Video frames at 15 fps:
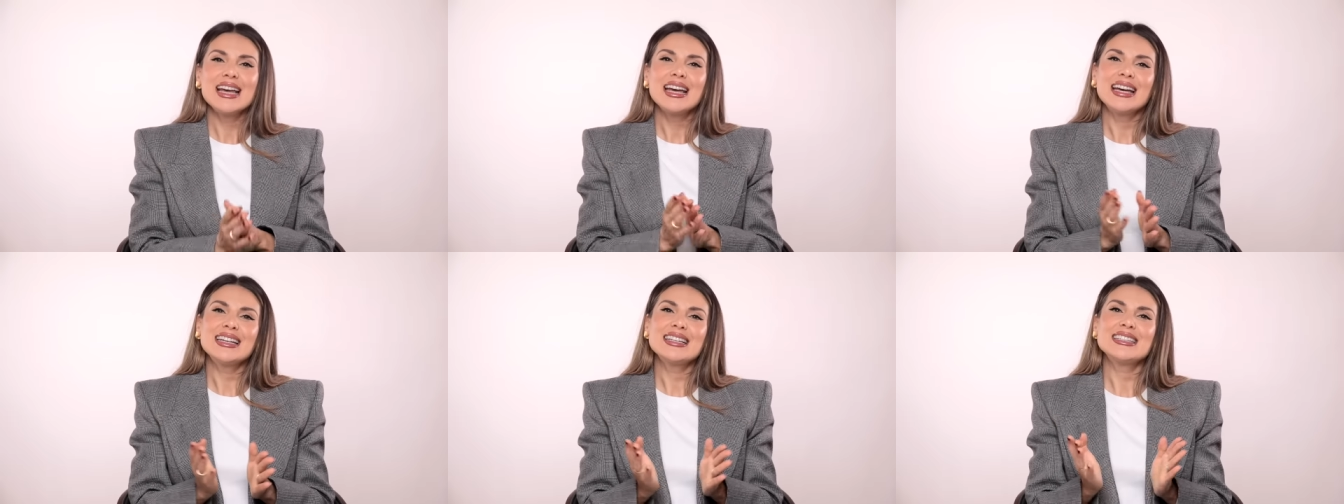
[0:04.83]

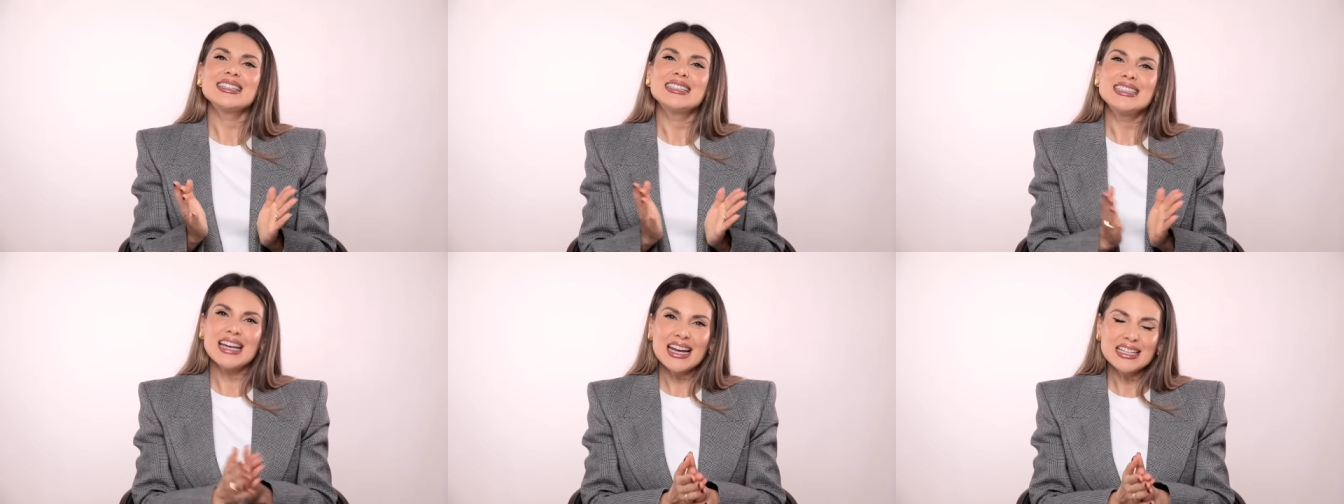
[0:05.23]
and in
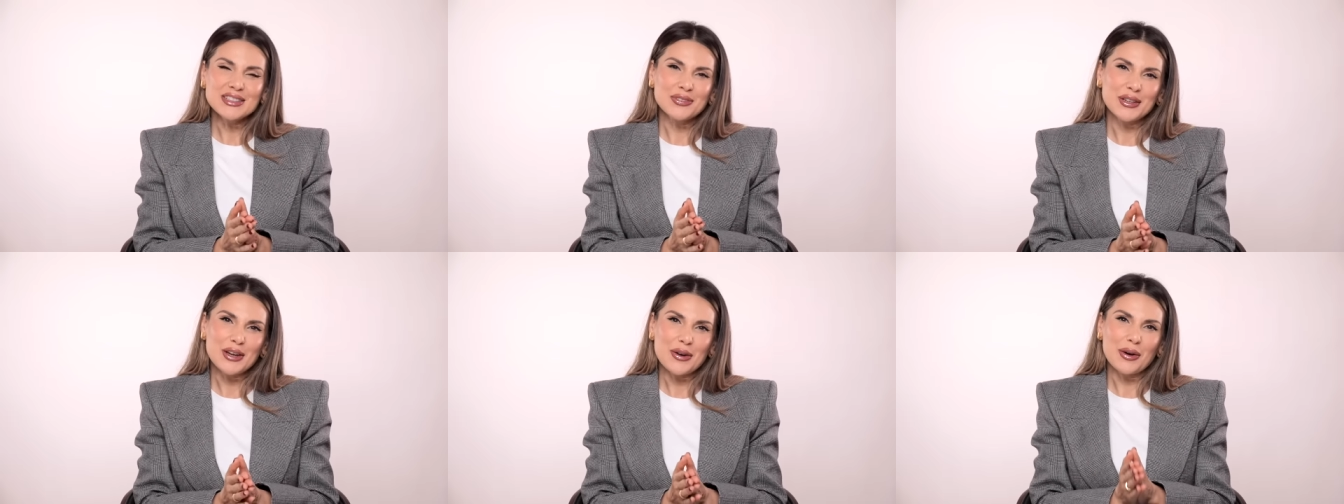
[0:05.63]
today's
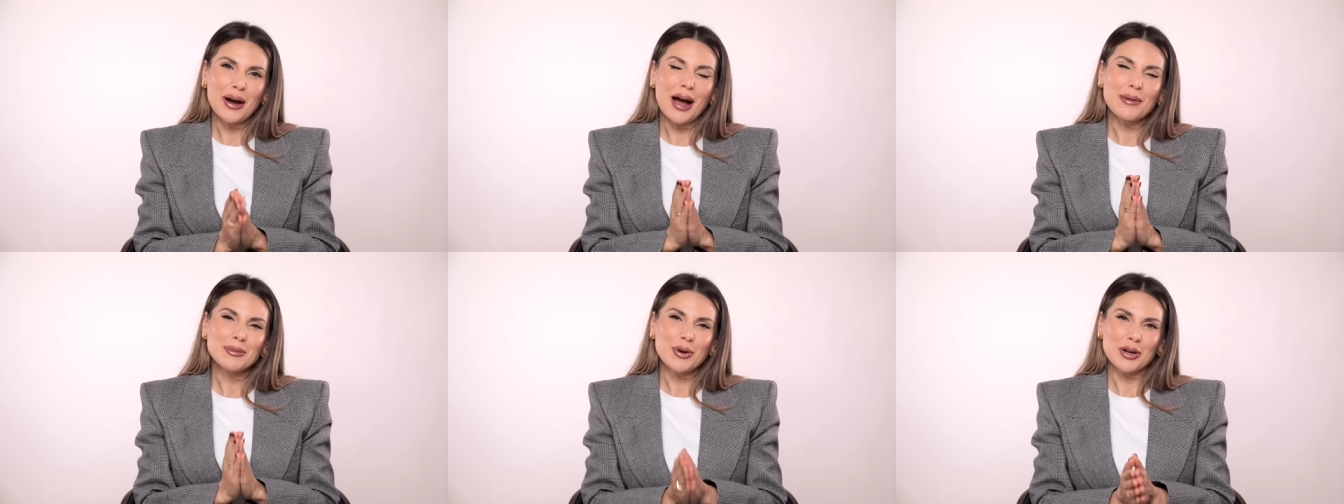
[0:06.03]
video
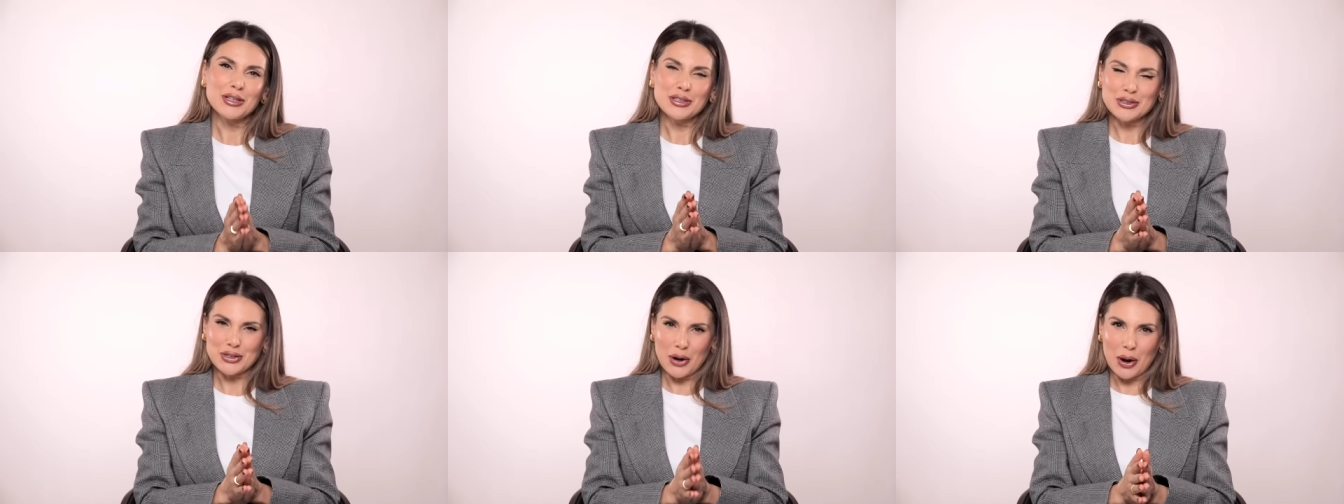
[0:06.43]
I'm going
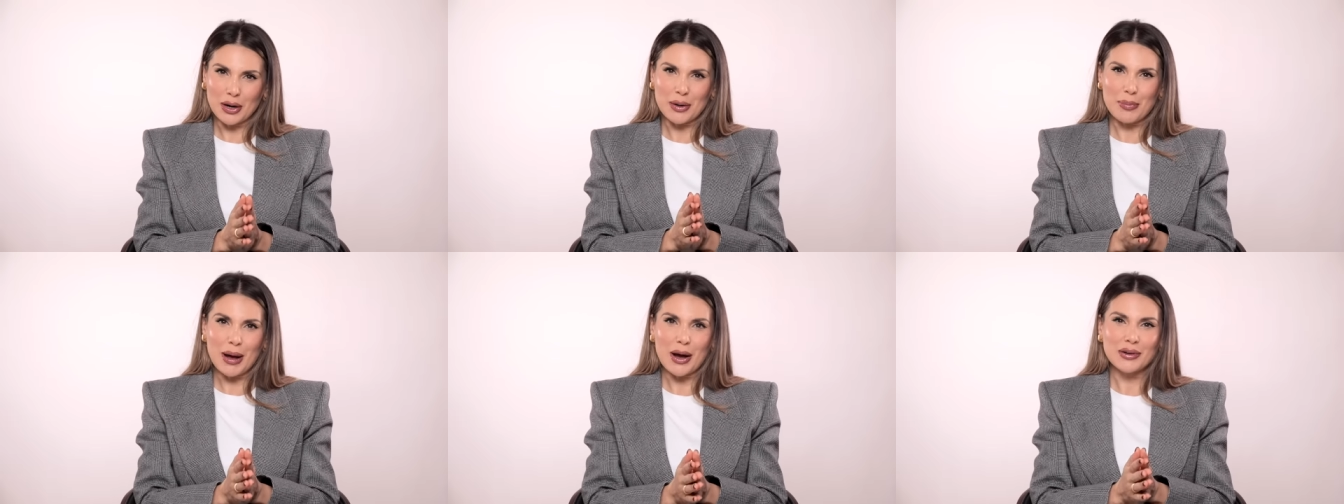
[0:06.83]
to talk
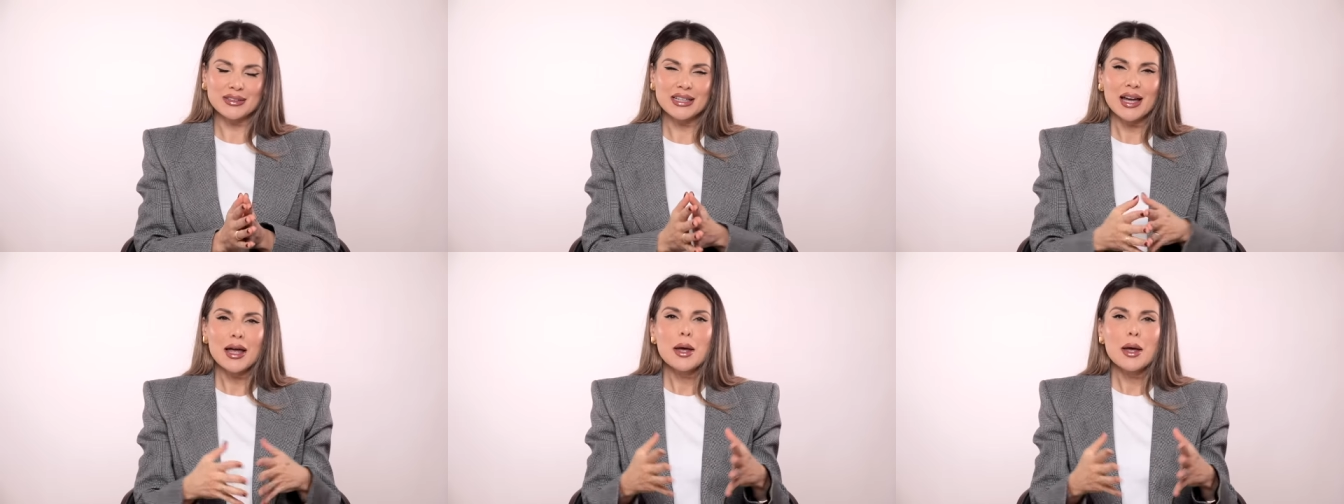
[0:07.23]
about